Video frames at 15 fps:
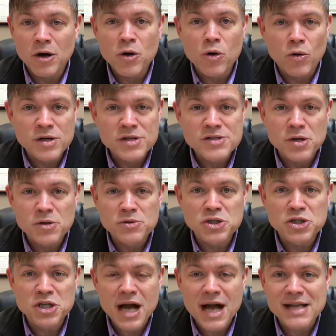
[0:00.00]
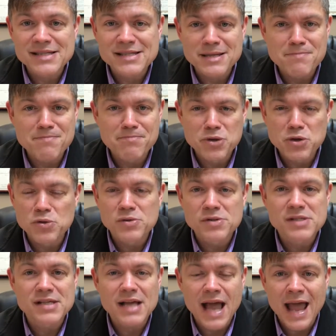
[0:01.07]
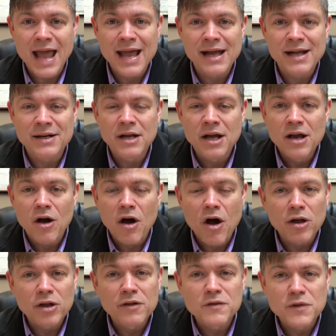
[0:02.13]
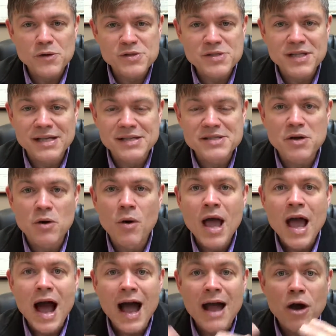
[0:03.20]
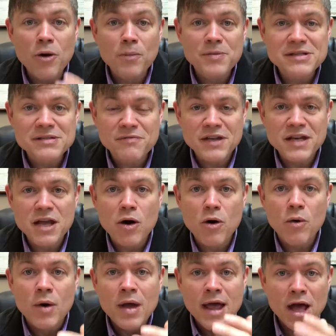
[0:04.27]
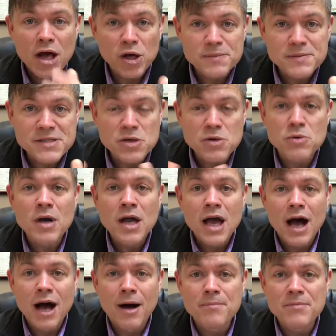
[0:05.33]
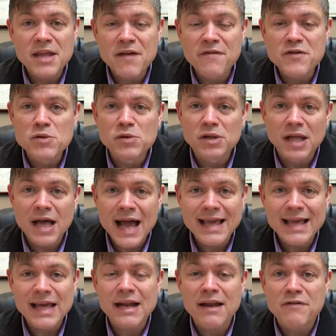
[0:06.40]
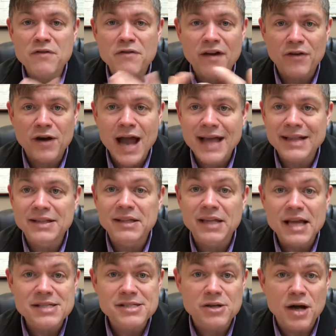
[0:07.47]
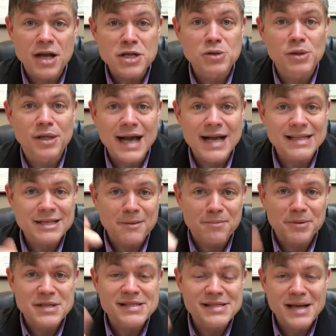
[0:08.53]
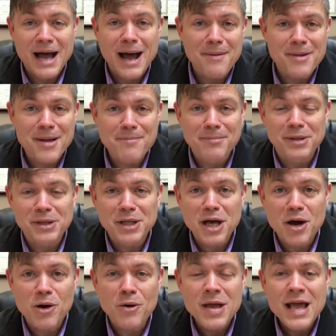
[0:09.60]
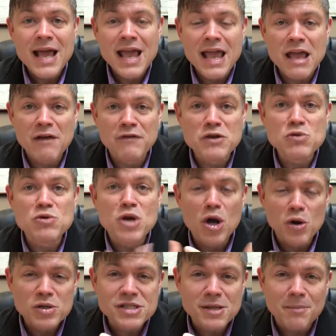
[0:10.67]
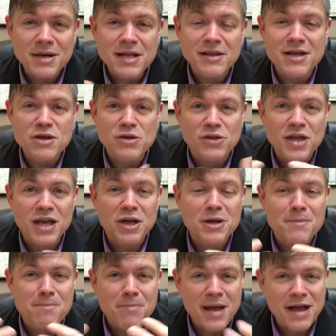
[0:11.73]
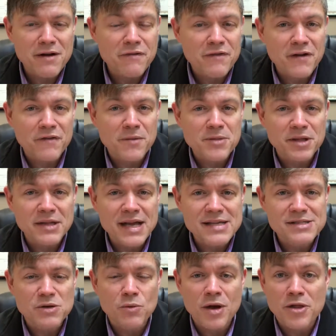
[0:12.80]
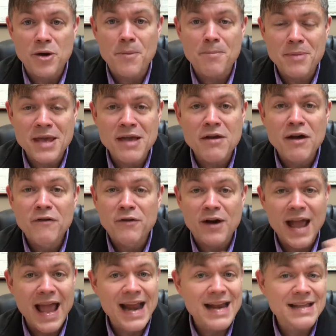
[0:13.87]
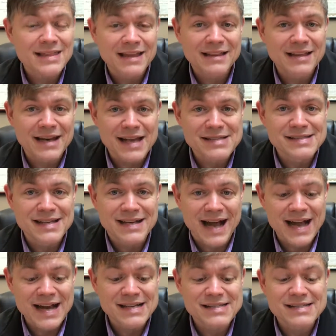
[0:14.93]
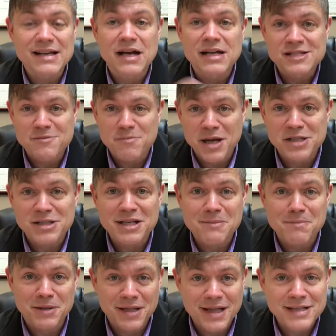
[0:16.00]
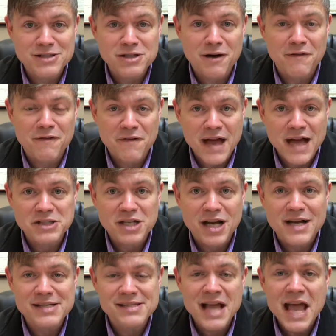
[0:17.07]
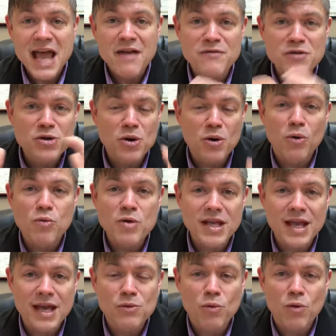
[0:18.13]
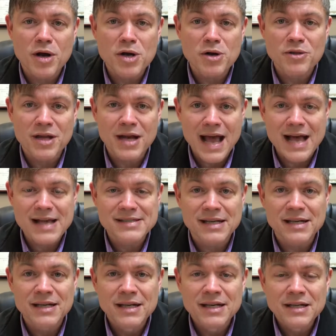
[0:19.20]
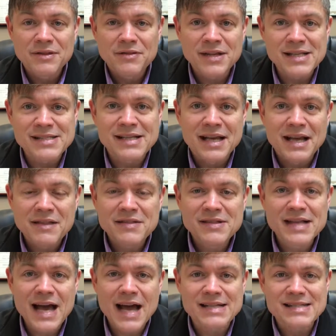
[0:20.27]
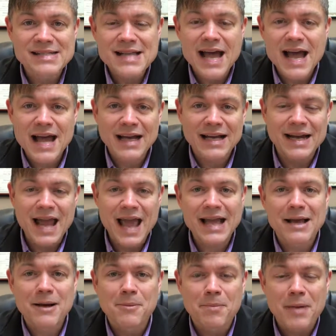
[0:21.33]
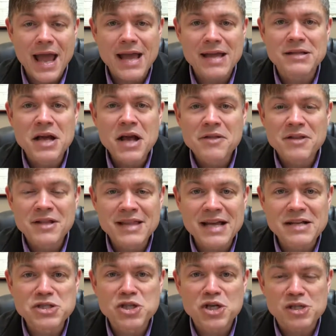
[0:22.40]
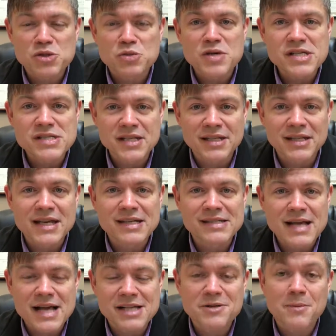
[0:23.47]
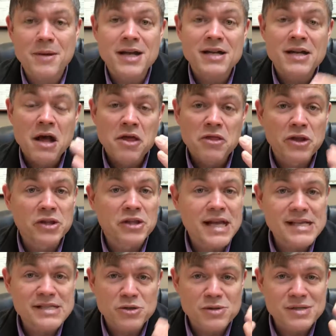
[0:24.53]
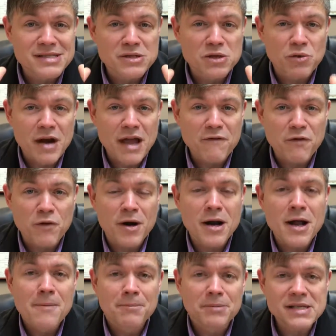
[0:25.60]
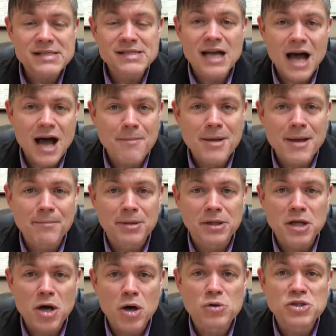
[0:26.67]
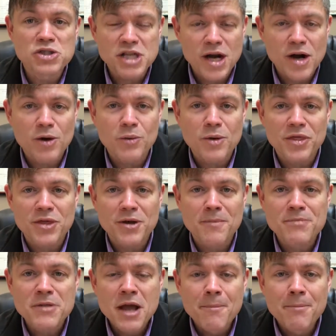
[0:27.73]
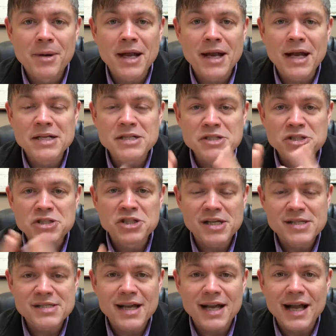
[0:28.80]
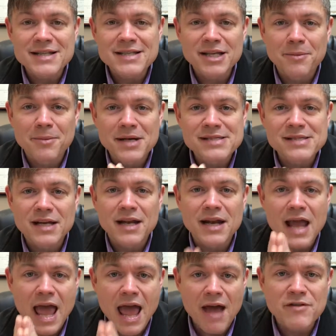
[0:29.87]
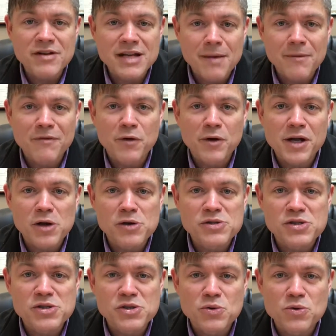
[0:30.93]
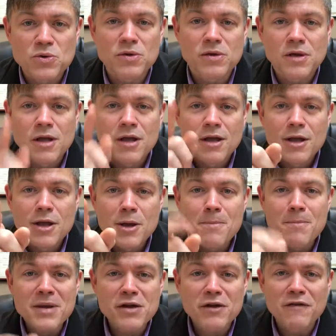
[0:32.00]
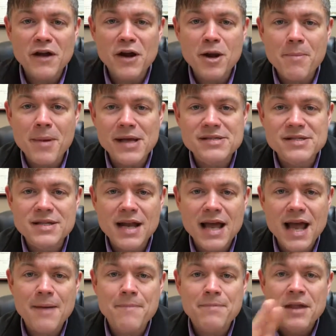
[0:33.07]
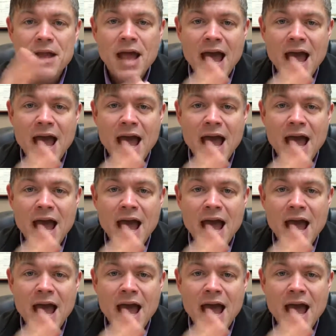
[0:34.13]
cortisone shots and boots and all of those things. So I hope this video helps you. If you like it, if you've ever had the laser and you liked it, please comment below. If you know somebody that you think could benefit from the laser, whether it be for anything that ends in itis, especially plantar fasciitis, if you know a weekend warrior that's got a snag, an ache, and pain that they just recently exacerbated, the laser is great for it. Please comment below, share it with them. But just like I tell my son every day before he goes to school, be your very best today,